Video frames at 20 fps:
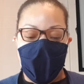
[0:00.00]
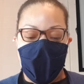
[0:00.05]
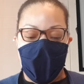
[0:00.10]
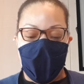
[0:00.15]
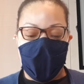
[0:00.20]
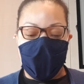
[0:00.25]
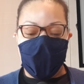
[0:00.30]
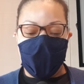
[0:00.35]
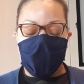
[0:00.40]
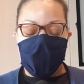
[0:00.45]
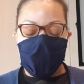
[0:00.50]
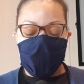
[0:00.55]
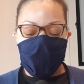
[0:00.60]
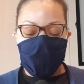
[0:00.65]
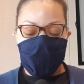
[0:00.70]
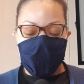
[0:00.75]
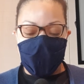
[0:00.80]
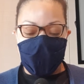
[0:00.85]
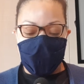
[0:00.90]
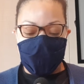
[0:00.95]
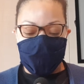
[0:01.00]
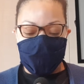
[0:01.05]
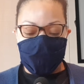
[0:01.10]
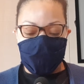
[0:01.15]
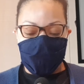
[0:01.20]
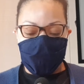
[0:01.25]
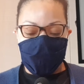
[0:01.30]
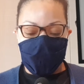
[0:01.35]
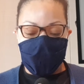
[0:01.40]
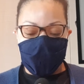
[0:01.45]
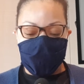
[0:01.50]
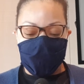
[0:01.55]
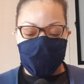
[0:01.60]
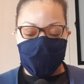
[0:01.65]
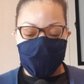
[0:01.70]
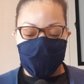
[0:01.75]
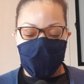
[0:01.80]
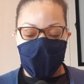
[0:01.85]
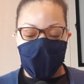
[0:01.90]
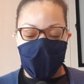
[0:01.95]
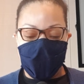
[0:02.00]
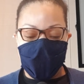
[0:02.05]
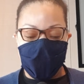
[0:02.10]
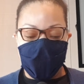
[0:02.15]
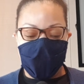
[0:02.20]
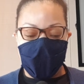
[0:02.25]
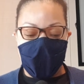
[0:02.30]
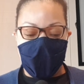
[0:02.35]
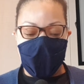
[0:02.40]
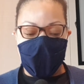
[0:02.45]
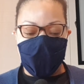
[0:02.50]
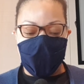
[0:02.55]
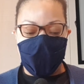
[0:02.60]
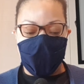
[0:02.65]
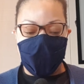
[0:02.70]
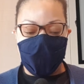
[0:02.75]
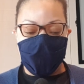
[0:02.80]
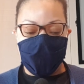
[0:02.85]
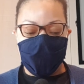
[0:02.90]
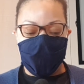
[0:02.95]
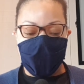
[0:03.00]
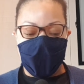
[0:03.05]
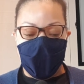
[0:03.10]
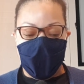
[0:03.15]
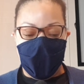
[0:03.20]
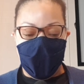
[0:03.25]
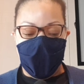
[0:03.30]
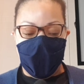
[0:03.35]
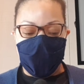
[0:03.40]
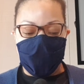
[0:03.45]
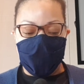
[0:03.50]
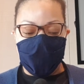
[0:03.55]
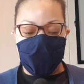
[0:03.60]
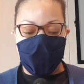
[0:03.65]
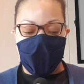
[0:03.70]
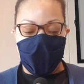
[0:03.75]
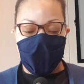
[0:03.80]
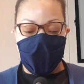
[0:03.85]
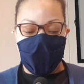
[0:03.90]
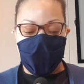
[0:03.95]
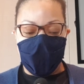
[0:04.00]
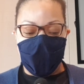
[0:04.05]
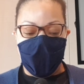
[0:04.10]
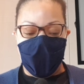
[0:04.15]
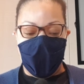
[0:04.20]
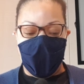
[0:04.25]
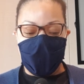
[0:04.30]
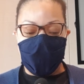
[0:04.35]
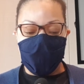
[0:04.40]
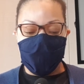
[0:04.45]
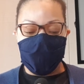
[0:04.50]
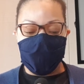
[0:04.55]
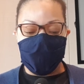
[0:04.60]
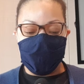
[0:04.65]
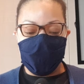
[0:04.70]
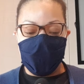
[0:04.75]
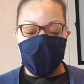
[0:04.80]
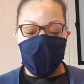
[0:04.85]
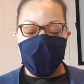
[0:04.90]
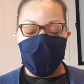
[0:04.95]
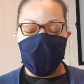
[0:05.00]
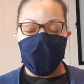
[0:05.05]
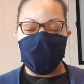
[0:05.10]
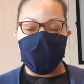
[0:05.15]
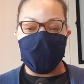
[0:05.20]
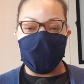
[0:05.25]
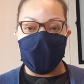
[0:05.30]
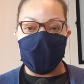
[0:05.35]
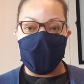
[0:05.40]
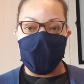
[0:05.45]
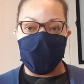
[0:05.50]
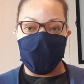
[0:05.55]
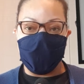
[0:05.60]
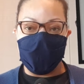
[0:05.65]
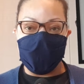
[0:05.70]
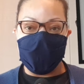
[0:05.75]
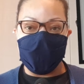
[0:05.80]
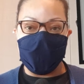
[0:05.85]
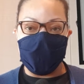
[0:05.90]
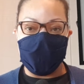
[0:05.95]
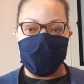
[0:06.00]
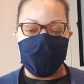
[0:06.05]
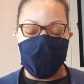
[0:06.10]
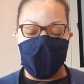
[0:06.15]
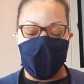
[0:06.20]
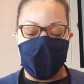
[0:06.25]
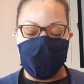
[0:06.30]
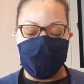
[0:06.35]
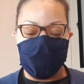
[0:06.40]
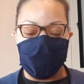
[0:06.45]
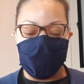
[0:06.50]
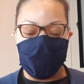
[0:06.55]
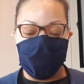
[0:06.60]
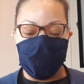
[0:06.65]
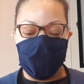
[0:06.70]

I encourage you to help someone smile or laugh each day, and you will see how much of a difference this makes.